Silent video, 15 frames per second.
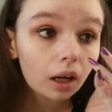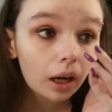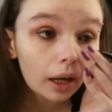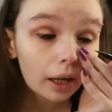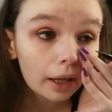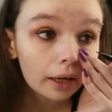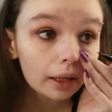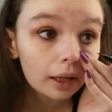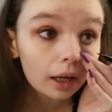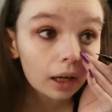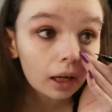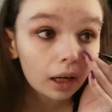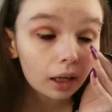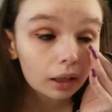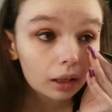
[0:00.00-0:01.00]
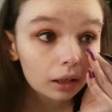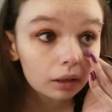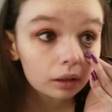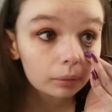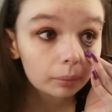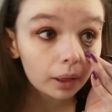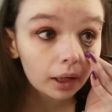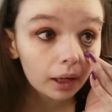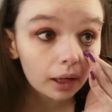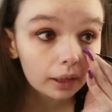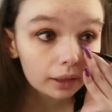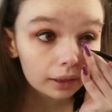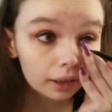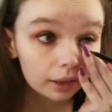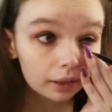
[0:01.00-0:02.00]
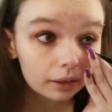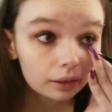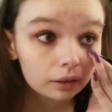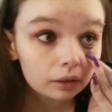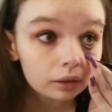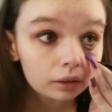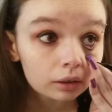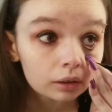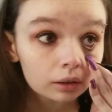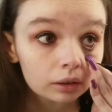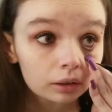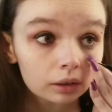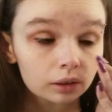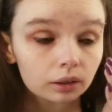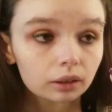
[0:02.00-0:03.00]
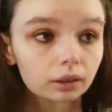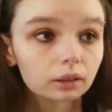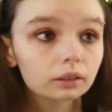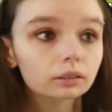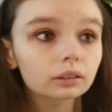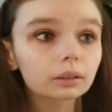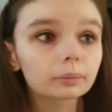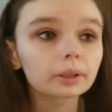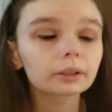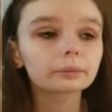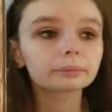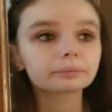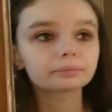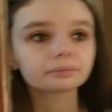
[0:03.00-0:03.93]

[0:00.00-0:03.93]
And I got eyeliner in my eye, yay. That'll come out.